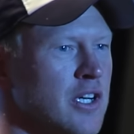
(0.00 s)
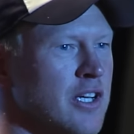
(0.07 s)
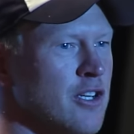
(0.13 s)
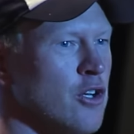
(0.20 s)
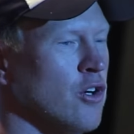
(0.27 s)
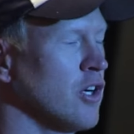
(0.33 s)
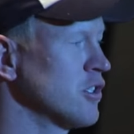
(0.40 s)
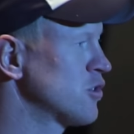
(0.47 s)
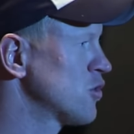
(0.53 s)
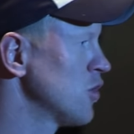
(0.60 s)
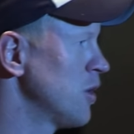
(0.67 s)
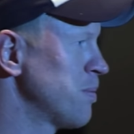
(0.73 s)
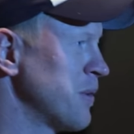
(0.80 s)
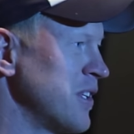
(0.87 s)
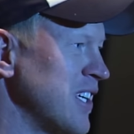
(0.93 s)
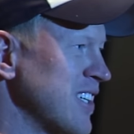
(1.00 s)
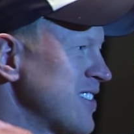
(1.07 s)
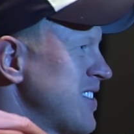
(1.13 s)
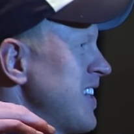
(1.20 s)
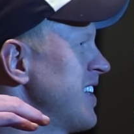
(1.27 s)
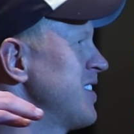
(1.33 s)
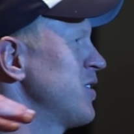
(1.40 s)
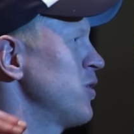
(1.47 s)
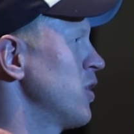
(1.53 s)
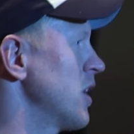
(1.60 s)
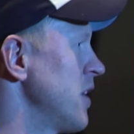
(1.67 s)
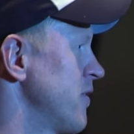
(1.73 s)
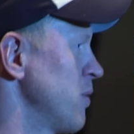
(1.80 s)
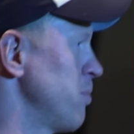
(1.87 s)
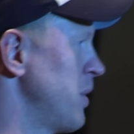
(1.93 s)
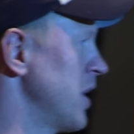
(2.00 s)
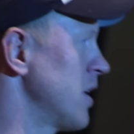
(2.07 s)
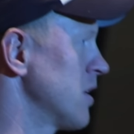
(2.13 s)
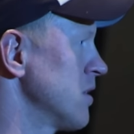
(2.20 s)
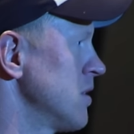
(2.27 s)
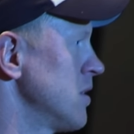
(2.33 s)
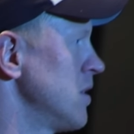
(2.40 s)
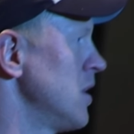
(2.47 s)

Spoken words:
And you ought to show up the next day and do it even better.